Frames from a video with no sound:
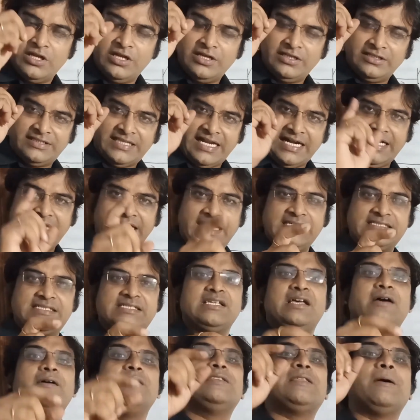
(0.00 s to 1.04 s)
That is,
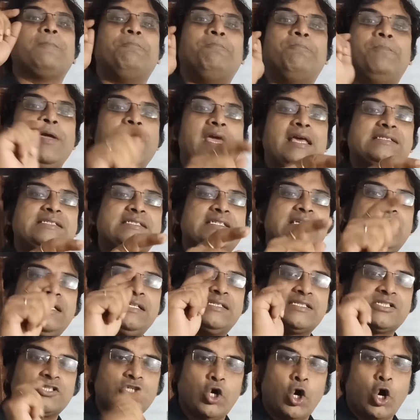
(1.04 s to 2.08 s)
the base
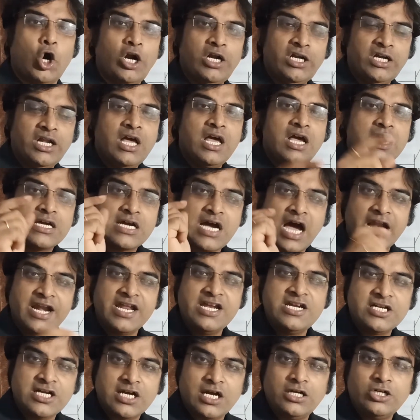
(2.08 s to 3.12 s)
is called
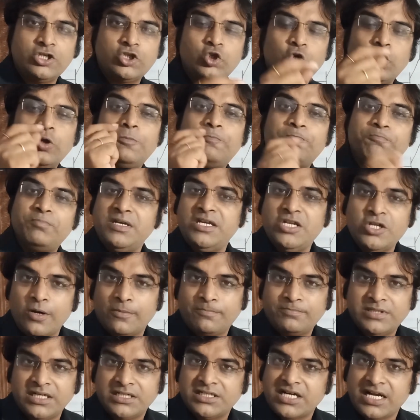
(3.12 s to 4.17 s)
current control pin
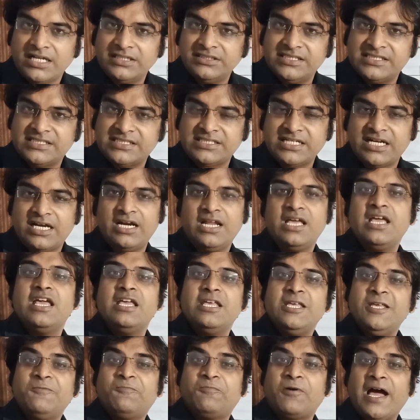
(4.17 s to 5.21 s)
of the transistor.
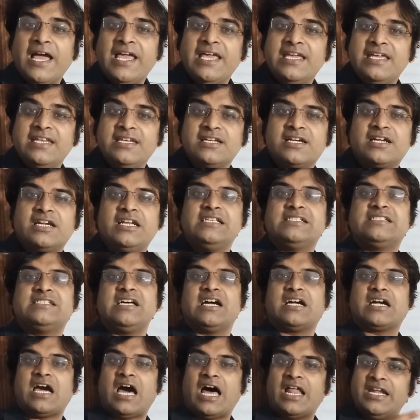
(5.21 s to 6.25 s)
If I increase the
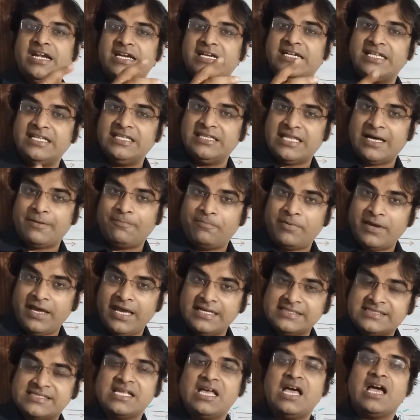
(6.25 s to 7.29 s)
current in the
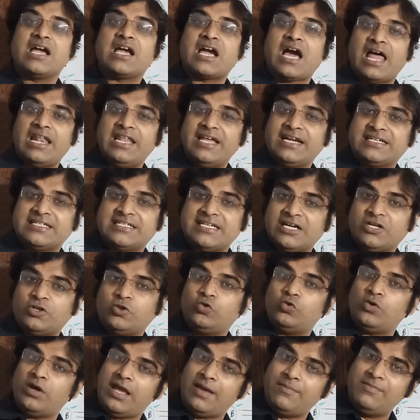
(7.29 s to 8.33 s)
base, collector
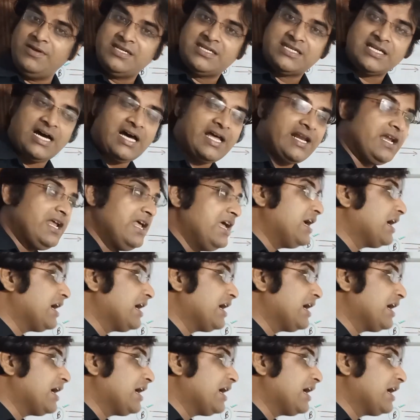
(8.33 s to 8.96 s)
to emitter,